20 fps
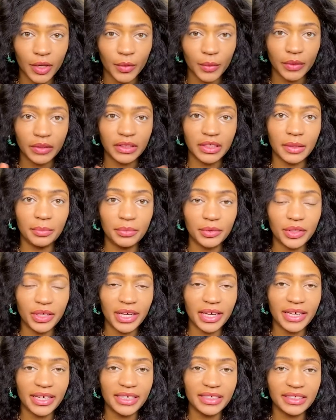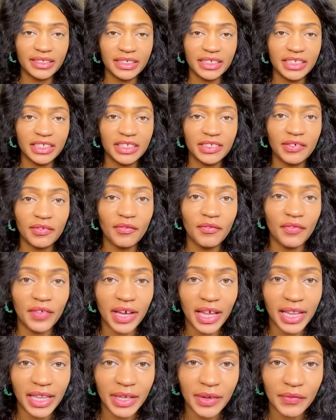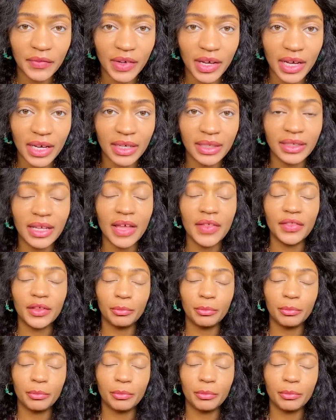What's up, you guys? It's Vallivon